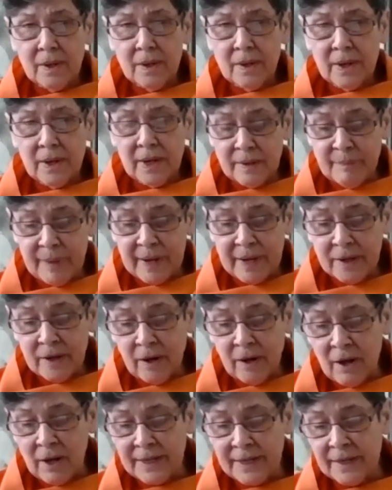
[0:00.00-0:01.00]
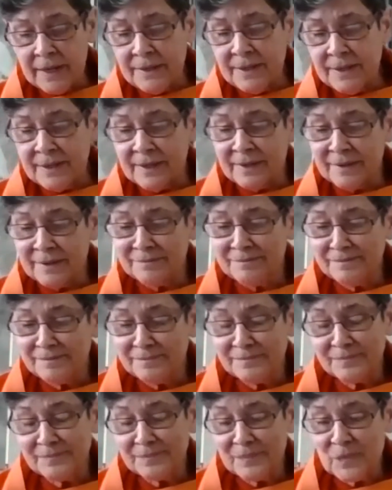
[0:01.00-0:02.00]
In Bengal, India,
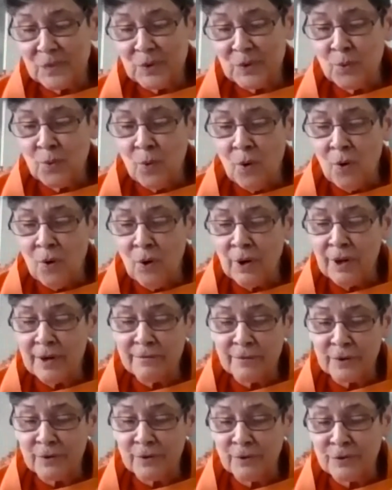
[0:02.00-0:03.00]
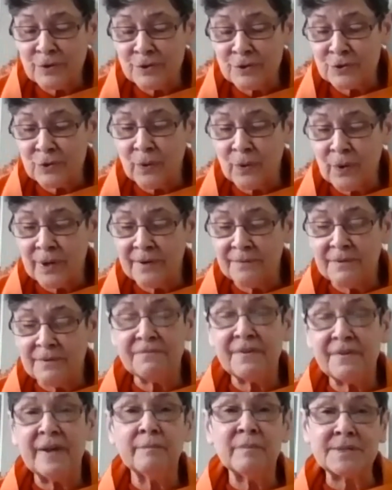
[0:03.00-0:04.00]
you all have heard the story of the
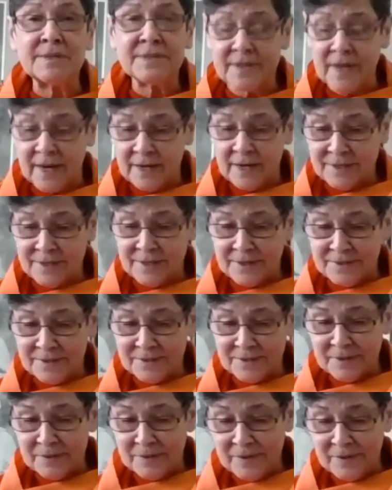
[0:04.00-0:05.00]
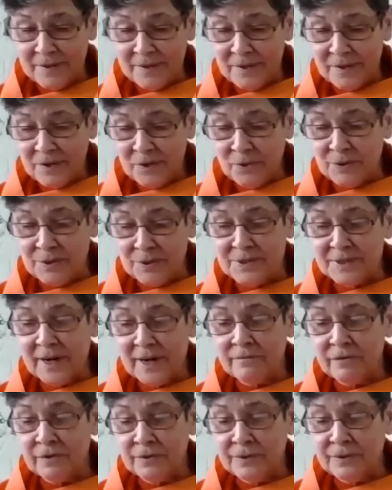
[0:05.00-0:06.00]
famous scientist who
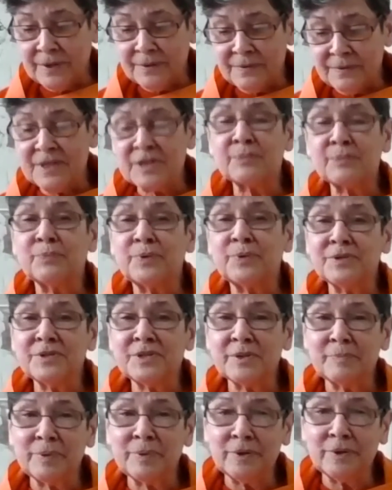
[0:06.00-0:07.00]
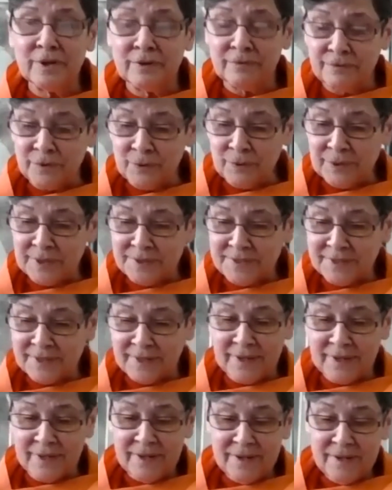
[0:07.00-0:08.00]
discovered this principle of unity
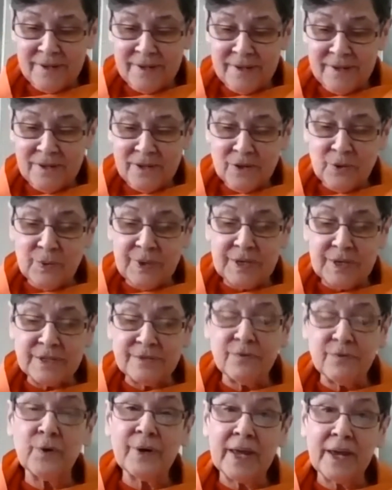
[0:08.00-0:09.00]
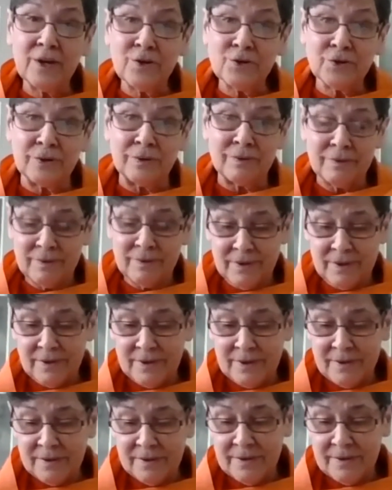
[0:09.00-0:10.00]
through his vocation,
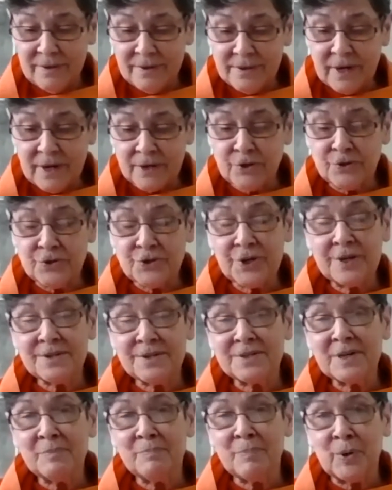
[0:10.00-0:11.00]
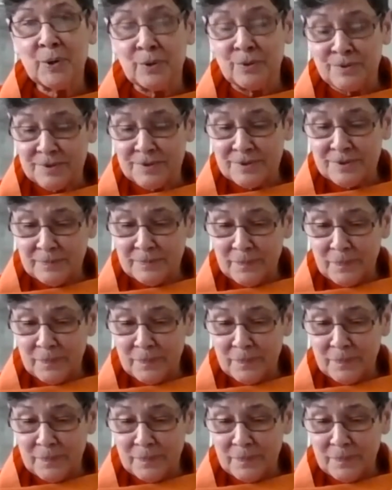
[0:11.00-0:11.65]
Dr. J.C. Bose.